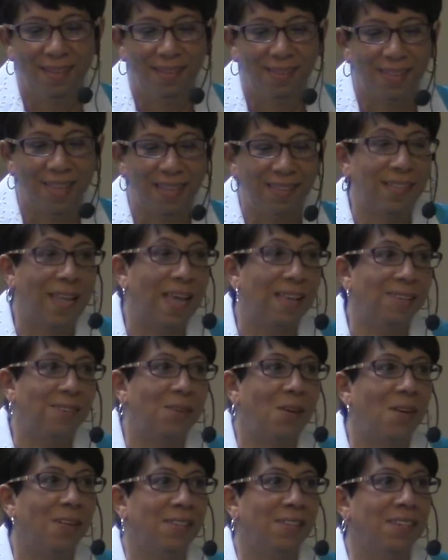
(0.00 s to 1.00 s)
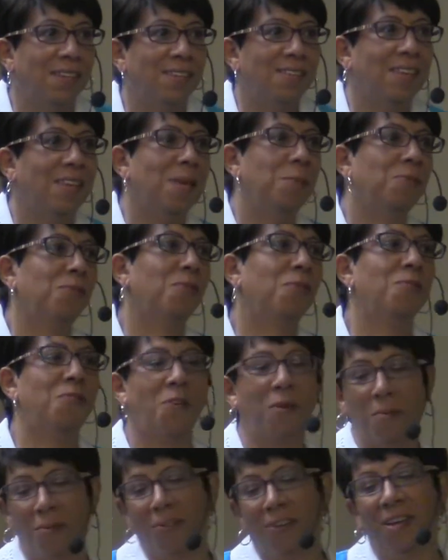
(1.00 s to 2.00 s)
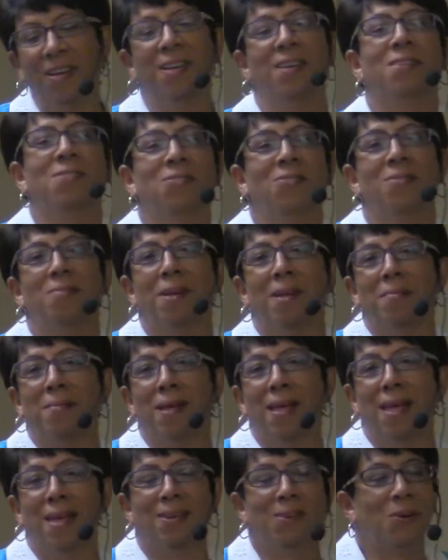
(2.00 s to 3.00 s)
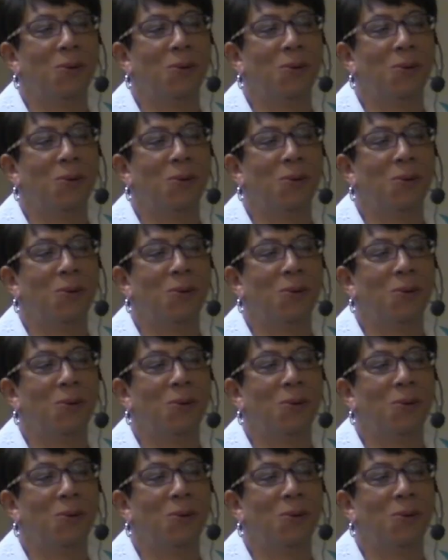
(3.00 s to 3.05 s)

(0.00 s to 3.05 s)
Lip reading: That last song just keeps reverberating through my mind.